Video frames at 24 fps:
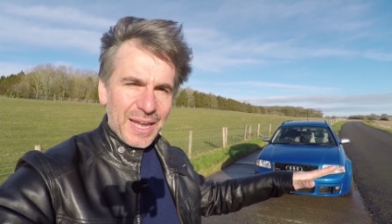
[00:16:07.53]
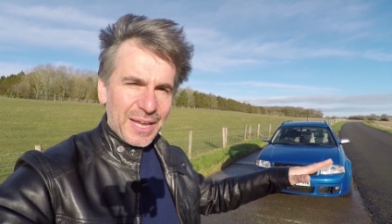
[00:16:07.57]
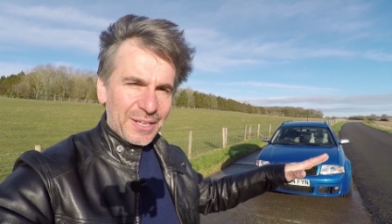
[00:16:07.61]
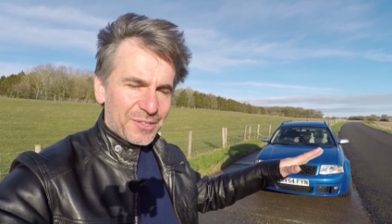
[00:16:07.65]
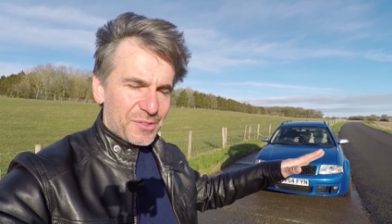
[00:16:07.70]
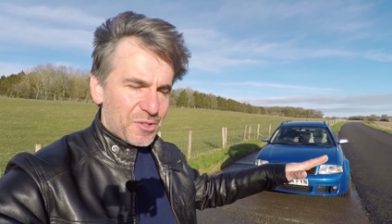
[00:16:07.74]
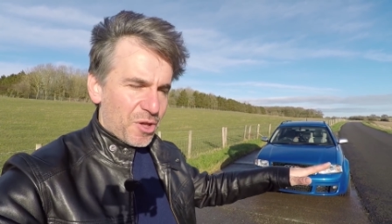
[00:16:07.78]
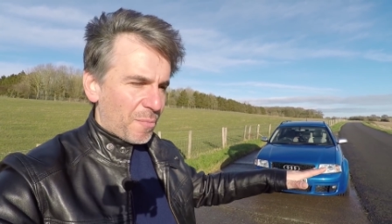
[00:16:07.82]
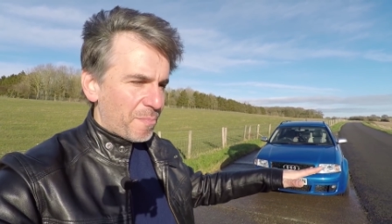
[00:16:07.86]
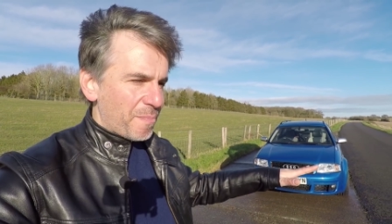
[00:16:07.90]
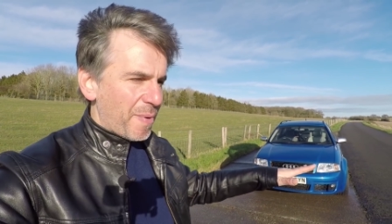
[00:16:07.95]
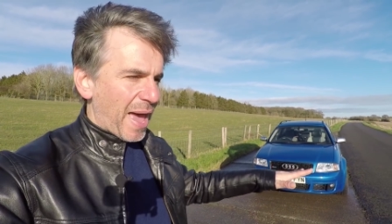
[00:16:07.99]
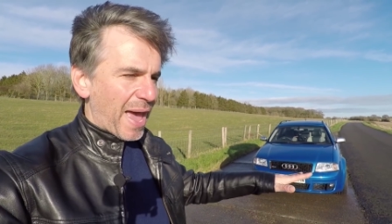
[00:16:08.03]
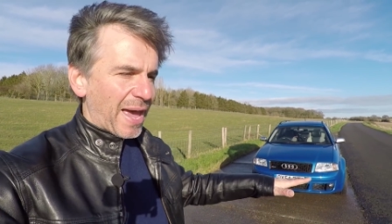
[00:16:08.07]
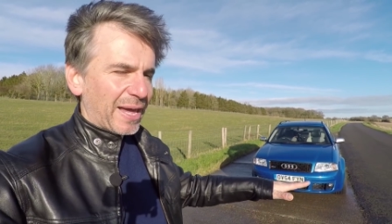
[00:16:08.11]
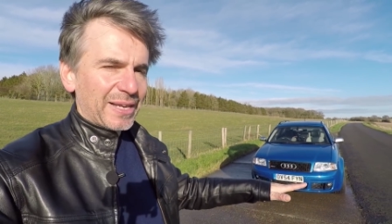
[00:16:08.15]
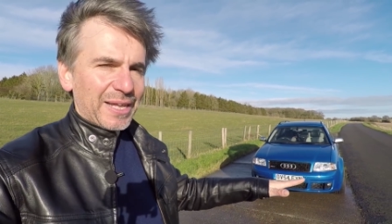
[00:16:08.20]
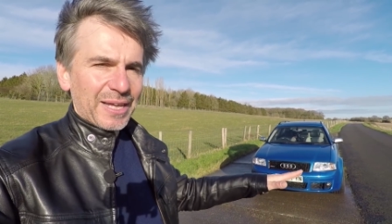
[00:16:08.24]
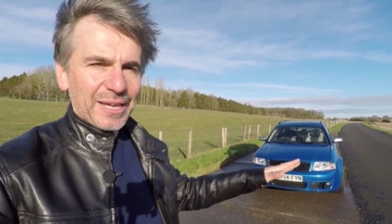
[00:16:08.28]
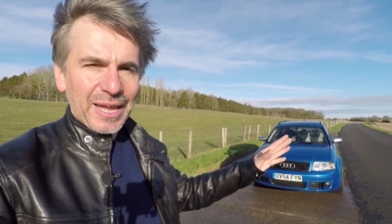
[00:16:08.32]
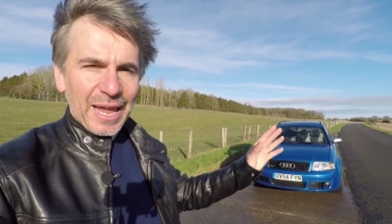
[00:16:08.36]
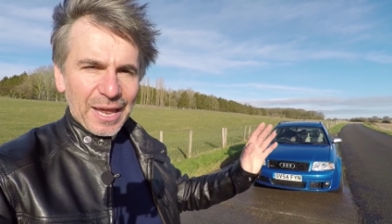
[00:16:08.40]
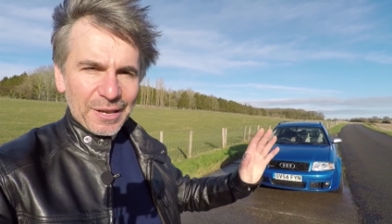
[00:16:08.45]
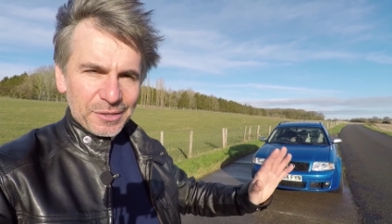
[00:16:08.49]
it's not bad,
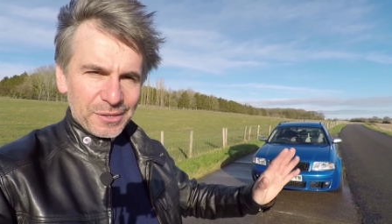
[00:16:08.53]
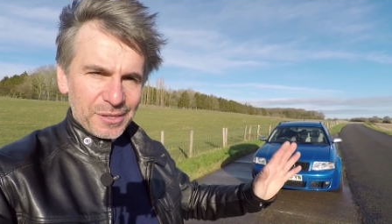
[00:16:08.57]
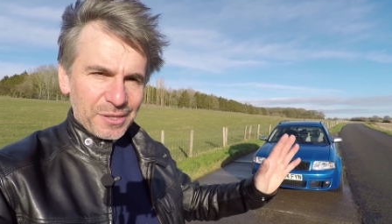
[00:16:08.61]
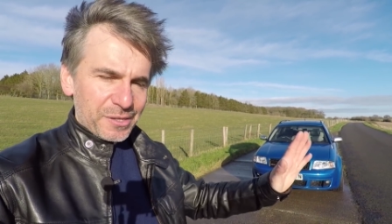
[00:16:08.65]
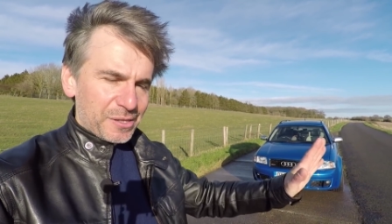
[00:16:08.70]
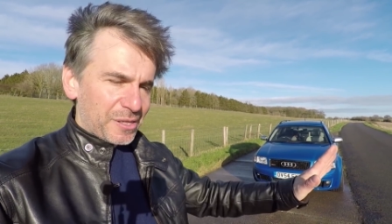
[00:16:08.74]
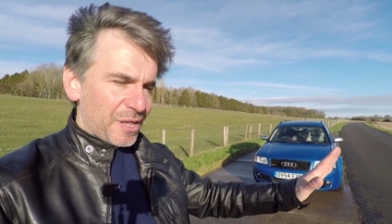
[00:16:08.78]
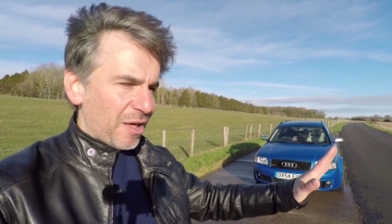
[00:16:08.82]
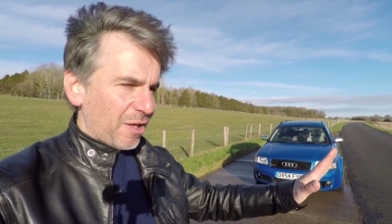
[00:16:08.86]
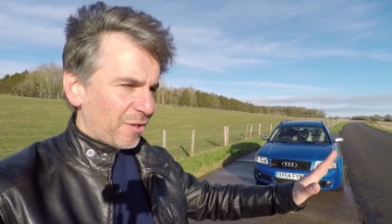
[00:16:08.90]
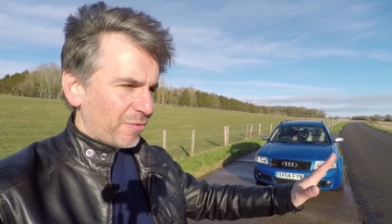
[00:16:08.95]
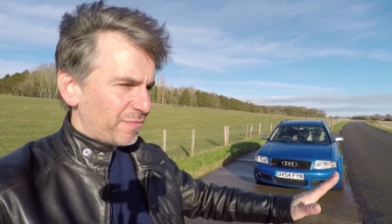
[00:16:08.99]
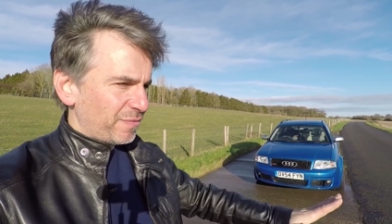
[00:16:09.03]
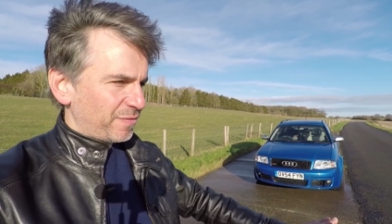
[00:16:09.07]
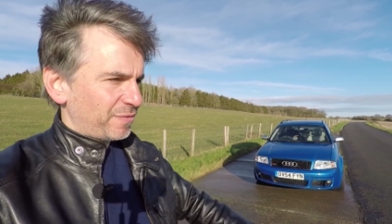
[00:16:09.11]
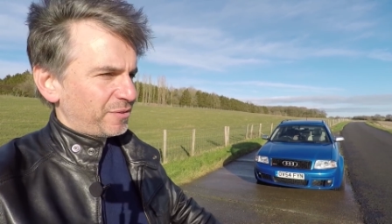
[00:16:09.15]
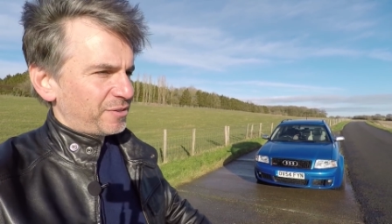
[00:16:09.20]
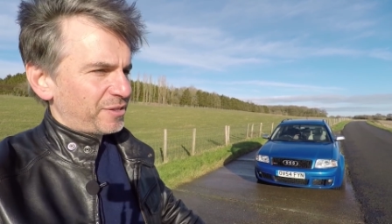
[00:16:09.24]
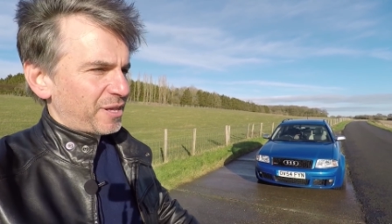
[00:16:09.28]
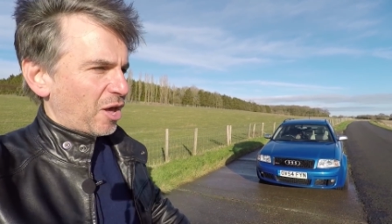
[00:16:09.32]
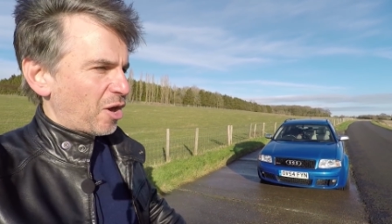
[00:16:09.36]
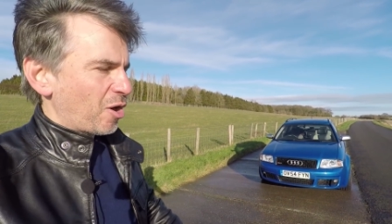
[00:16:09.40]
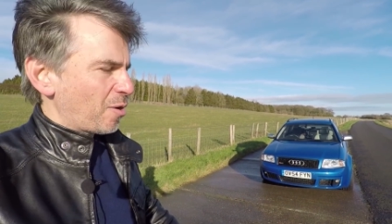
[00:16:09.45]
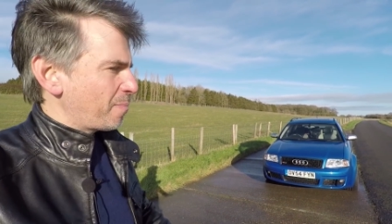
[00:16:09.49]
it gets itself
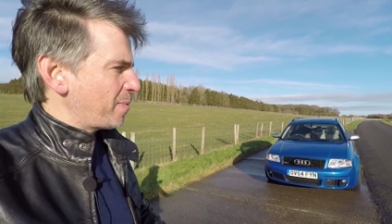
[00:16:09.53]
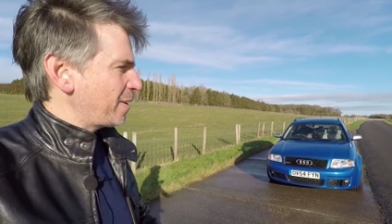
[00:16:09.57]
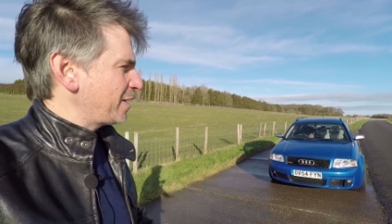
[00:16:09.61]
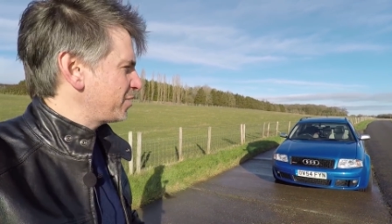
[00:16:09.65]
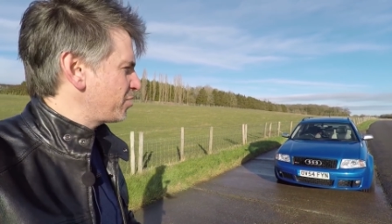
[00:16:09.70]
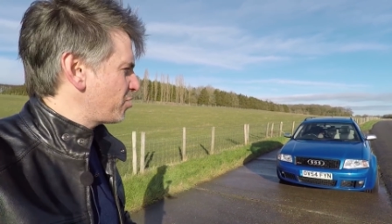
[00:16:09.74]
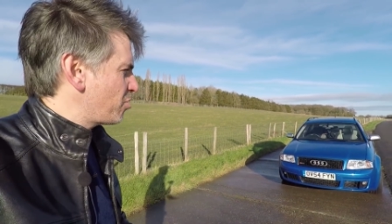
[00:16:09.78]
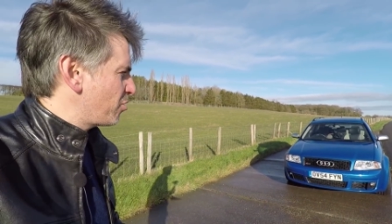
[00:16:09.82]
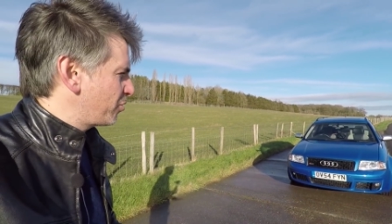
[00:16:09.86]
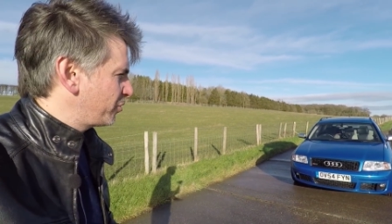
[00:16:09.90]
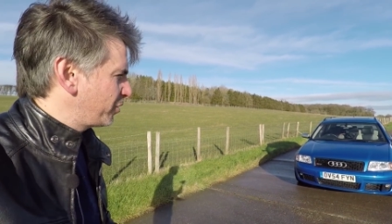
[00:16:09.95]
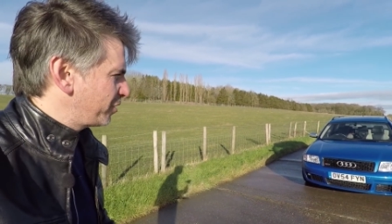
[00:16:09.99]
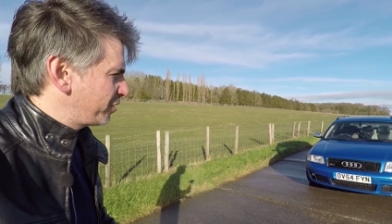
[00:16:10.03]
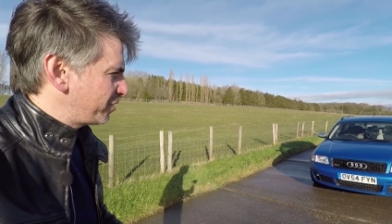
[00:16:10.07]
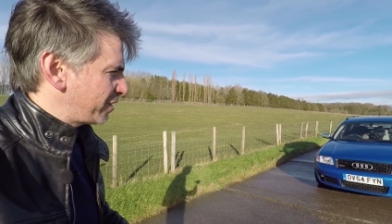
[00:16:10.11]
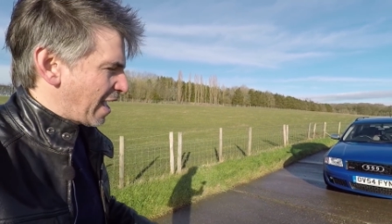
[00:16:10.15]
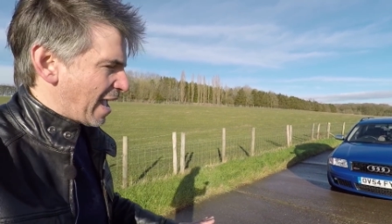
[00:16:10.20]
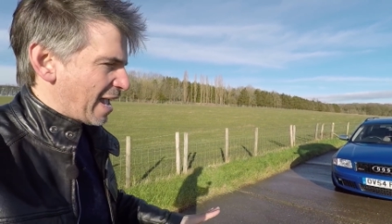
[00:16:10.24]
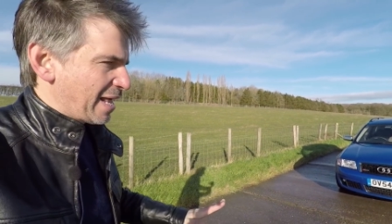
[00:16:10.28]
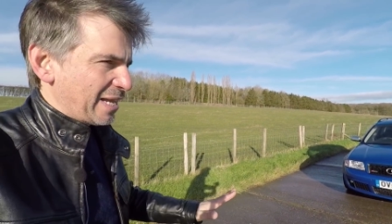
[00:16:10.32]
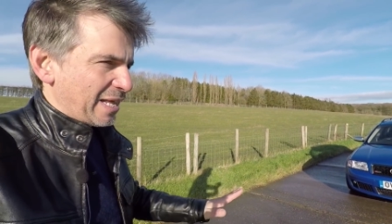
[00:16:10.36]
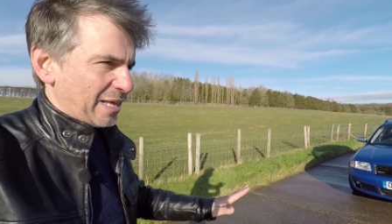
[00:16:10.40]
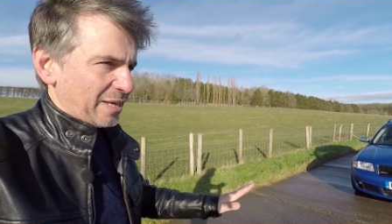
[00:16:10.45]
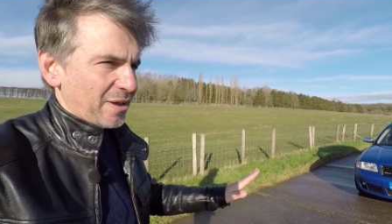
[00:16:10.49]
set up in corners
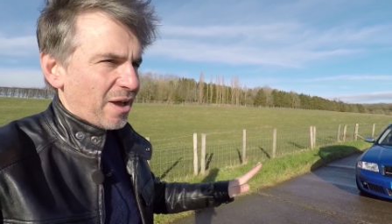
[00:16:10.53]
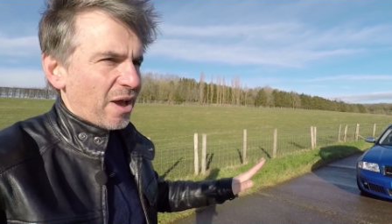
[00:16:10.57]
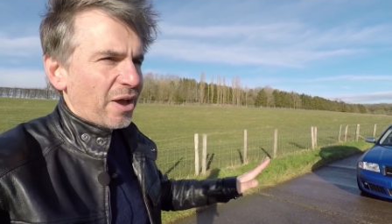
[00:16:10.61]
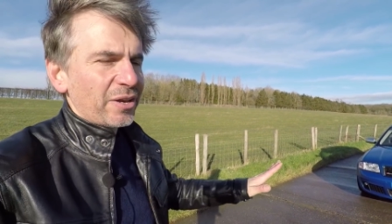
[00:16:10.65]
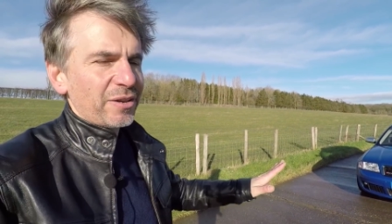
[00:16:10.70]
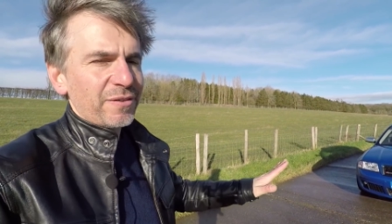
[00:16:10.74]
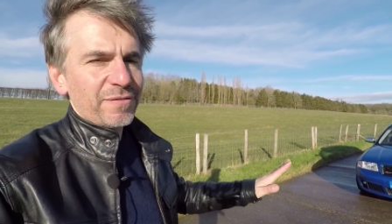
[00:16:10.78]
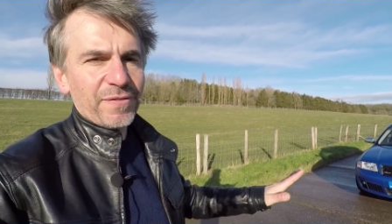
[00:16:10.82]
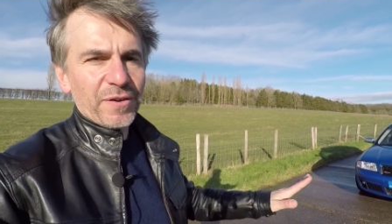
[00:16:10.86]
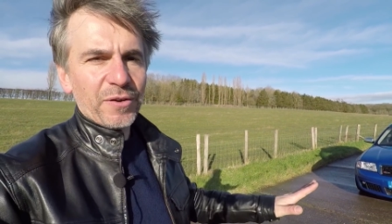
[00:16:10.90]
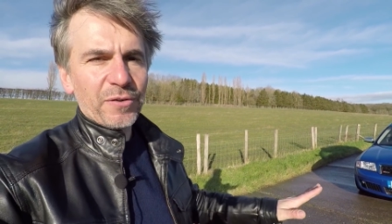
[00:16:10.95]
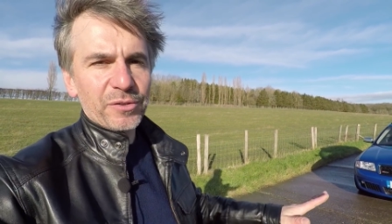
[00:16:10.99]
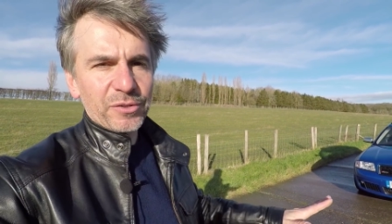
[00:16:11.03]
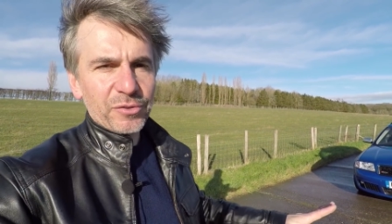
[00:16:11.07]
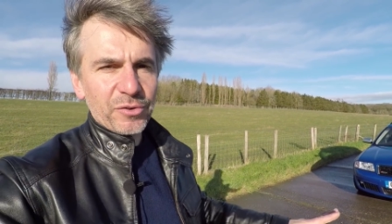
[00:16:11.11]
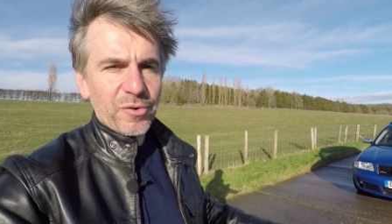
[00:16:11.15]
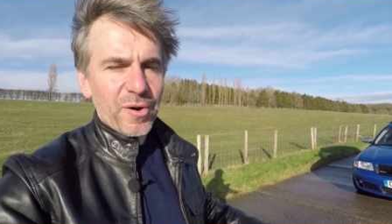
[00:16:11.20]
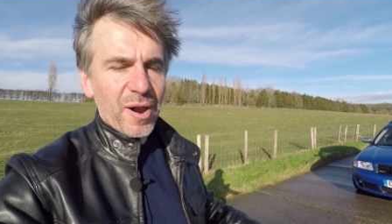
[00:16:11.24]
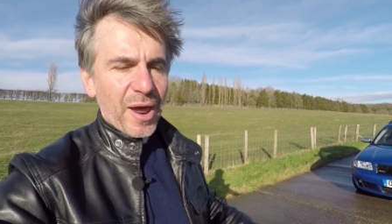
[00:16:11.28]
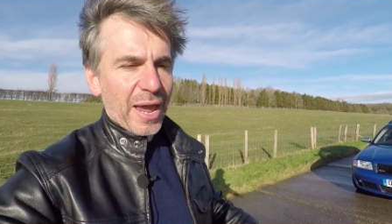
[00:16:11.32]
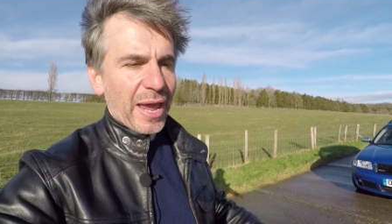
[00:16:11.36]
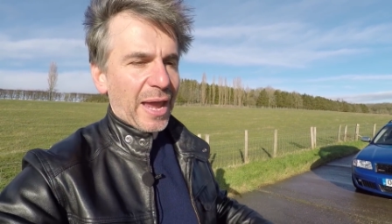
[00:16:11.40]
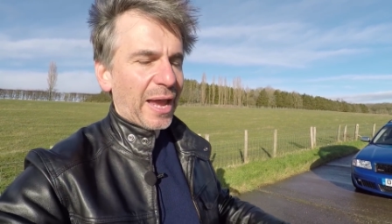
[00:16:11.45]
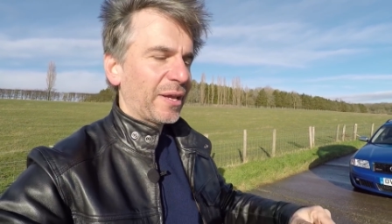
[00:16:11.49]
and it kind of feels
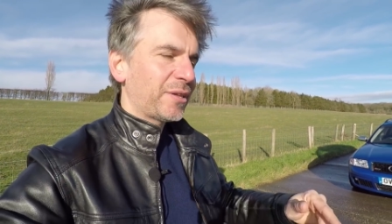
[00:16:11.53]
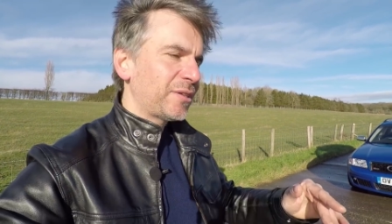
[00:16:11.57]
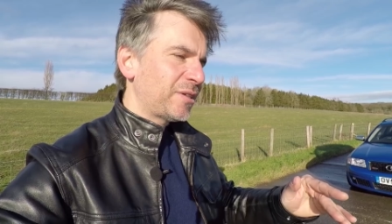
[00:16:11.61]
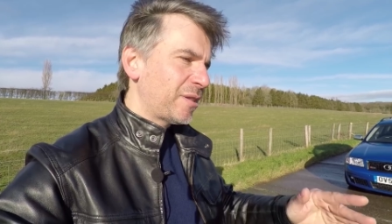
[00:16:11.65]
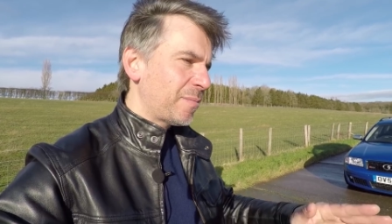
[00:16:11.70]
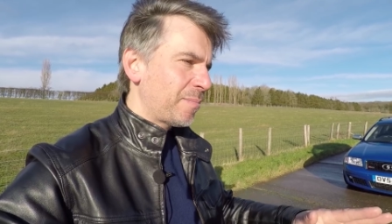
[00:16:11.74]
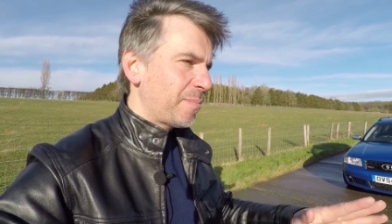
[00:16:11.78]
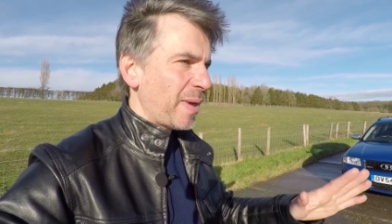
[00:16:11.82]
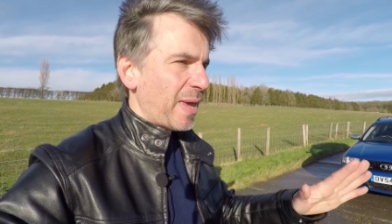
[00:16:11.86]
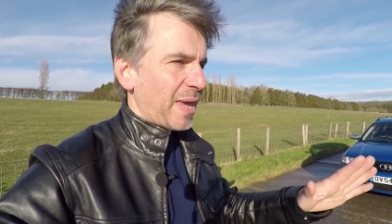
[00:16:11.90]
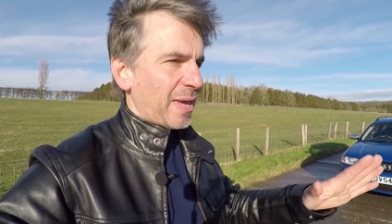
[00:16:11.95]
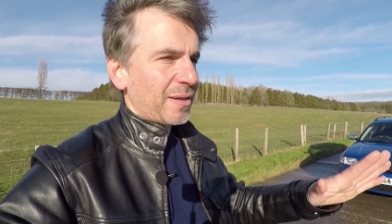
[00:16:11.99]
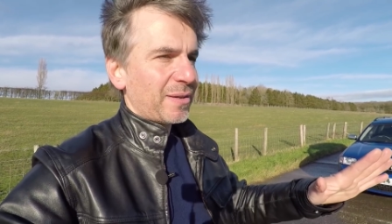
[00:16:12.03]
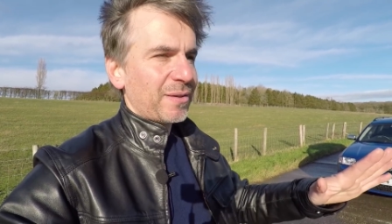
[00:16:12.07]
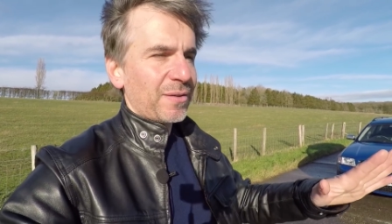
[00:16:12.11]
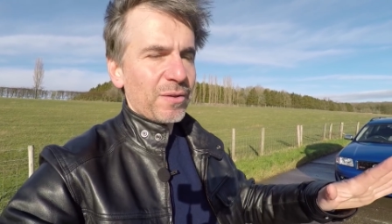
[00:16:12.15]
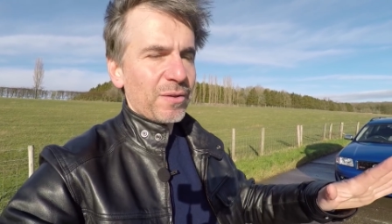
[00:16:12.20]
alright. It's a bit